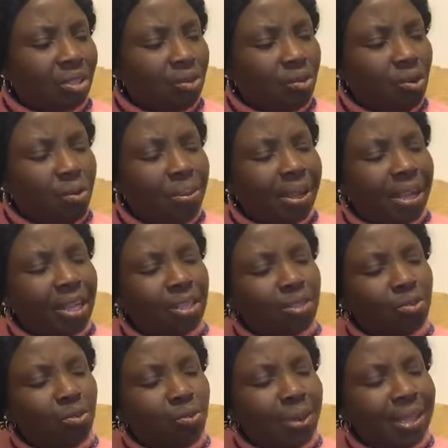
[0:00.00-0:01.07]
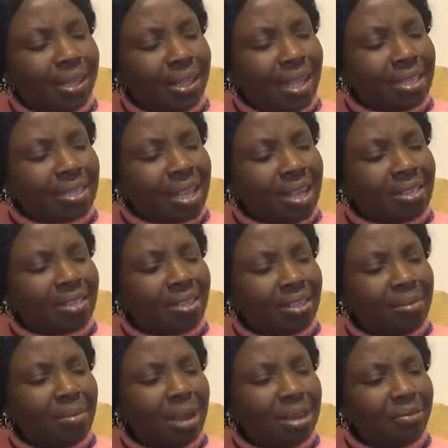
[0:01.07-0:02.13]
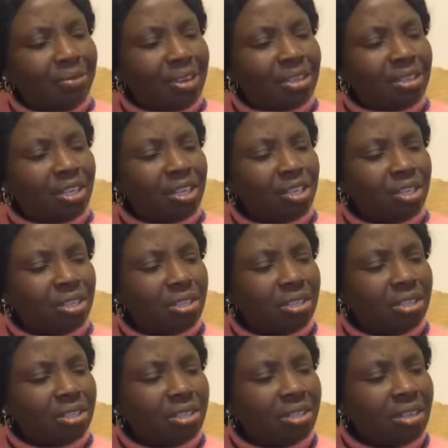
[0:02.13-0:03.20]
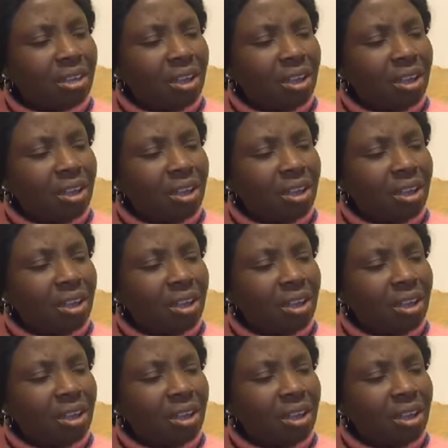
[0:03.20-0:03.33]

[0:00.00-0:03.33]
We'll begin to witness and see the manifestations